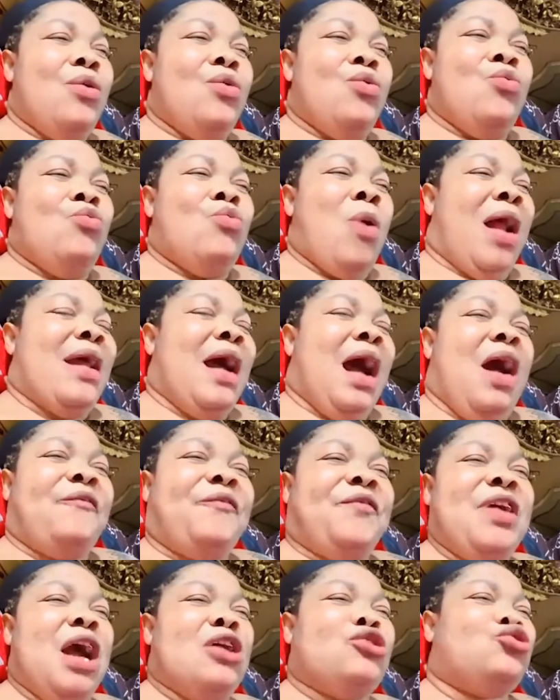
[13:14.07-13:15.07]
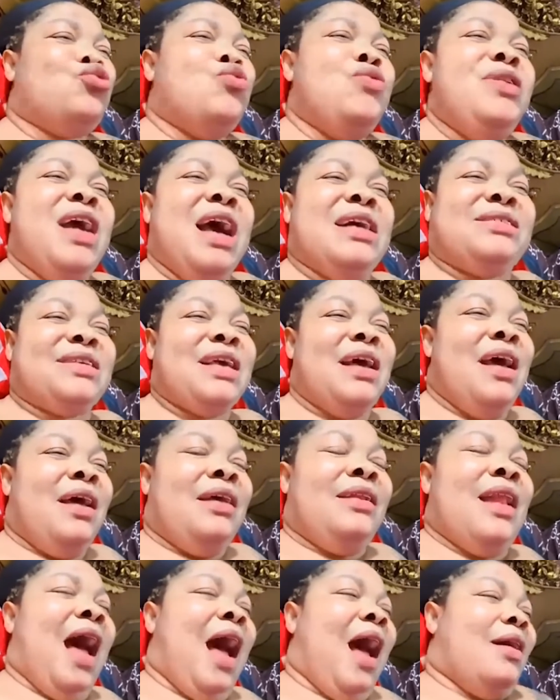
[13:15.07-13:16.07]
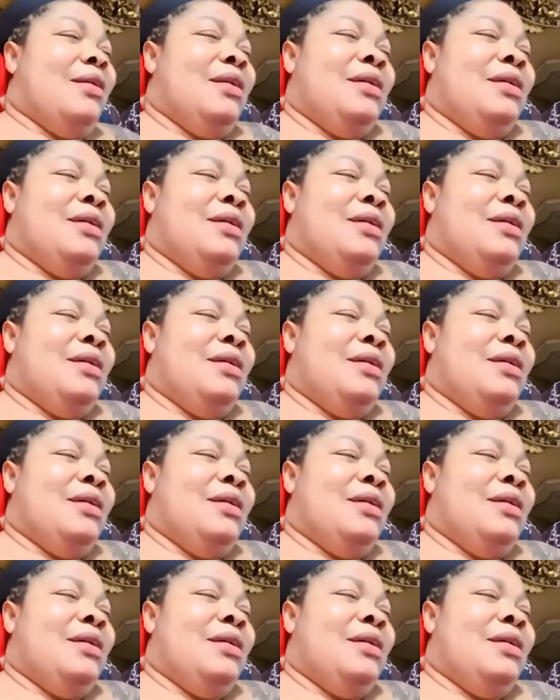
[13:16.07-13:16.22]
1.5 year 2 years na